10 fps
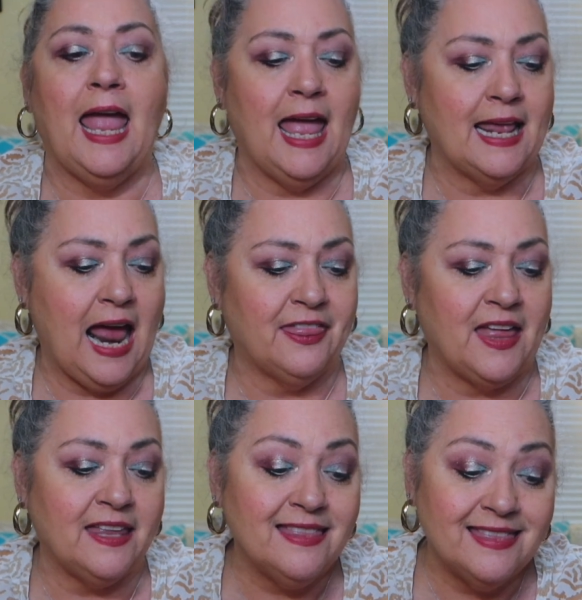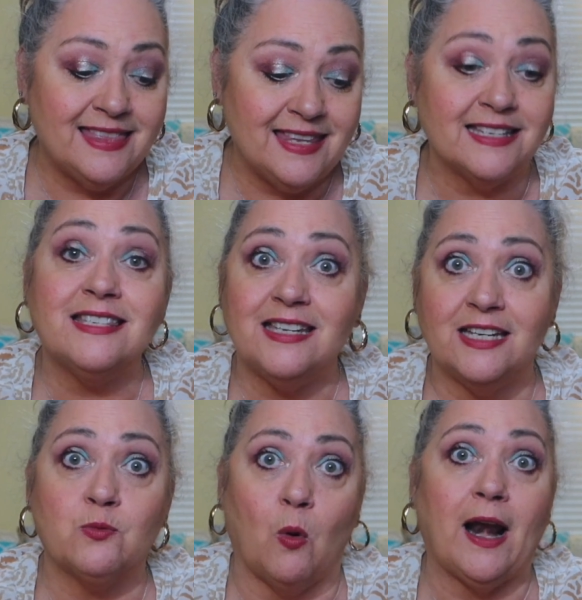And I think this
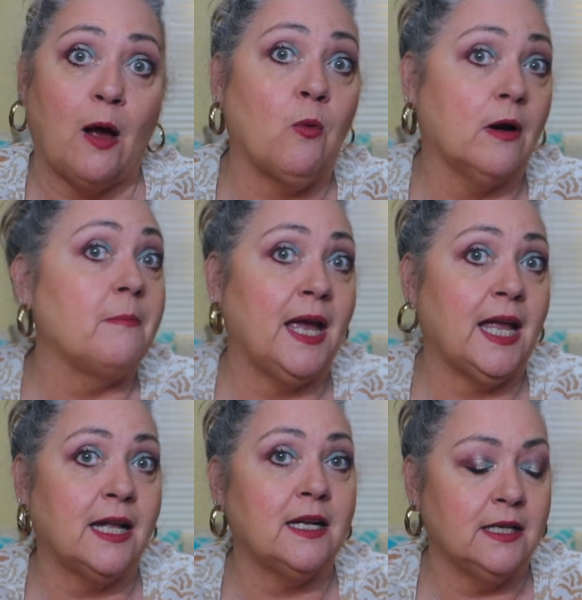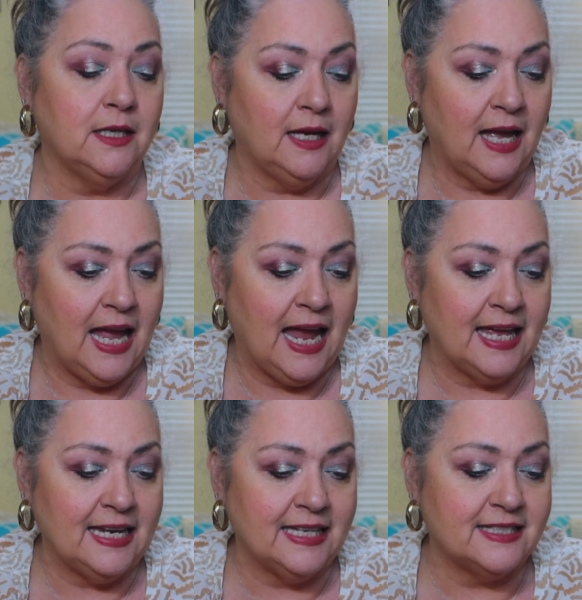is what I want to make.
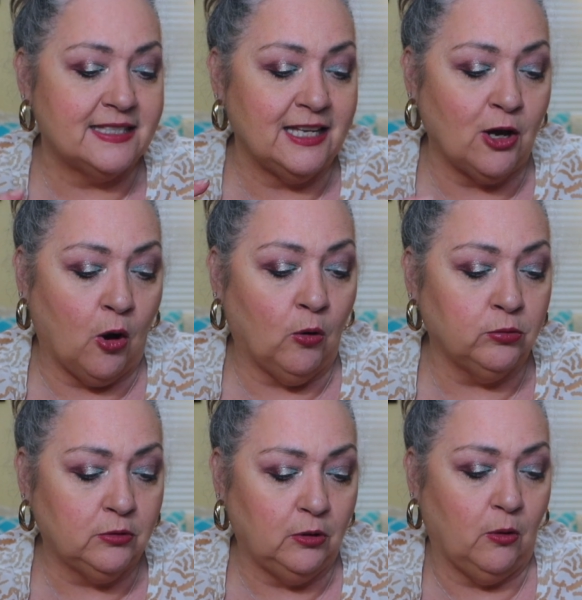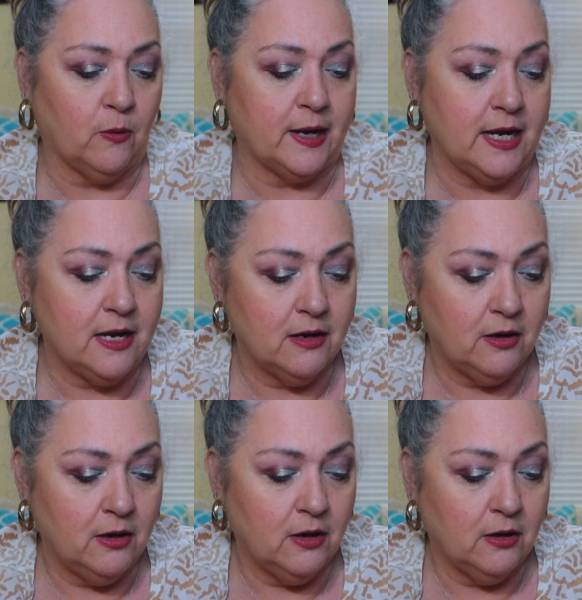And it's the Old Glory.
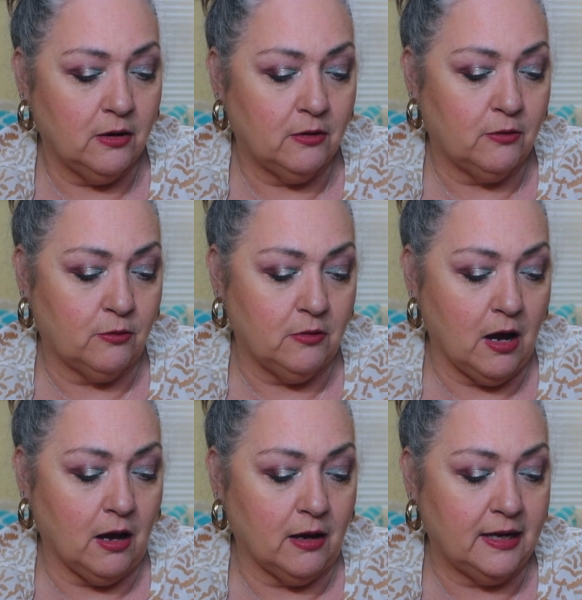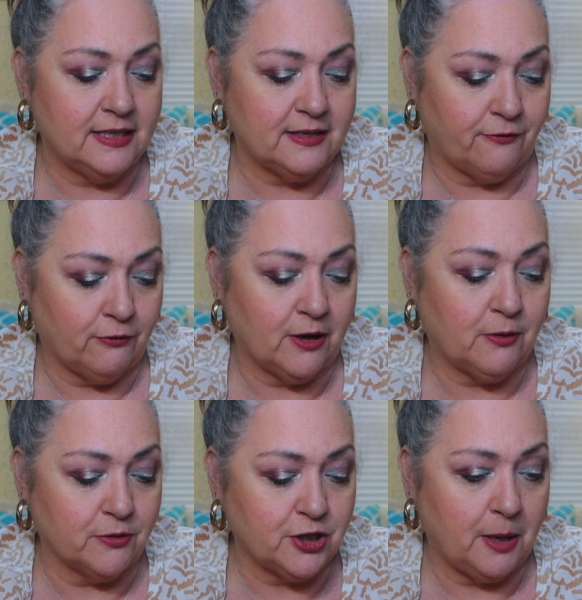It's a free
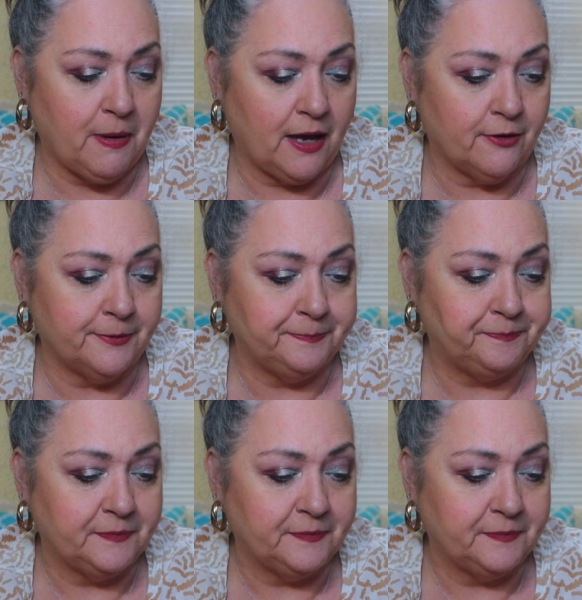crochet pattern.